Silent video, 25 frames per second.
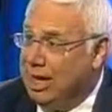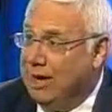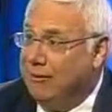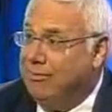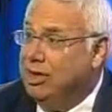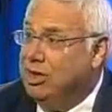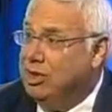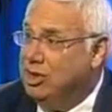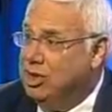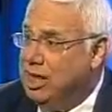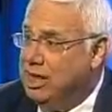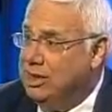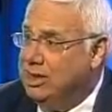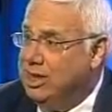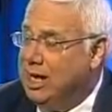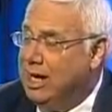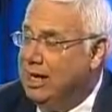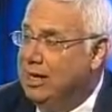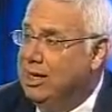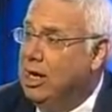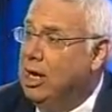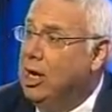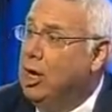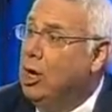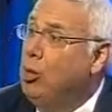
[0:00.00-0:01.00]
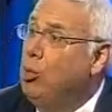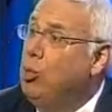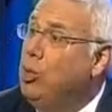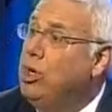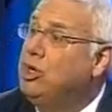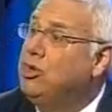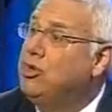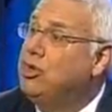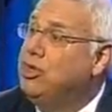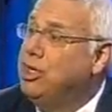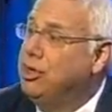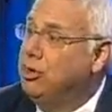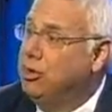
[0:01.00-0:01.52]
Having said that,
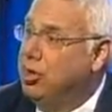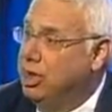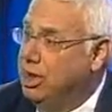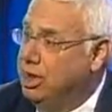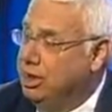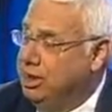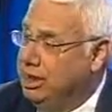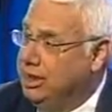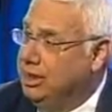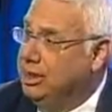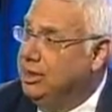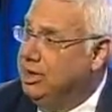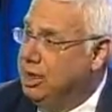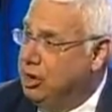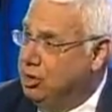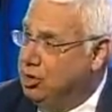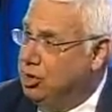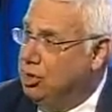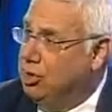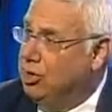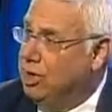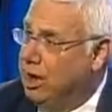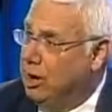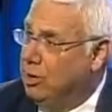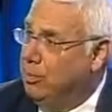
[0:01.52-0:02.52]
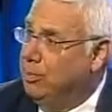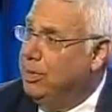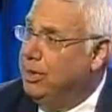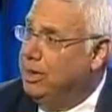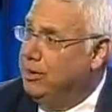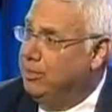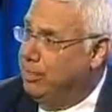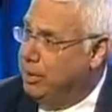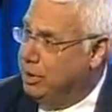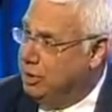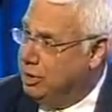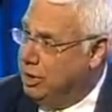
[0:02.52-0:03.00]
we're still going to need additional help, in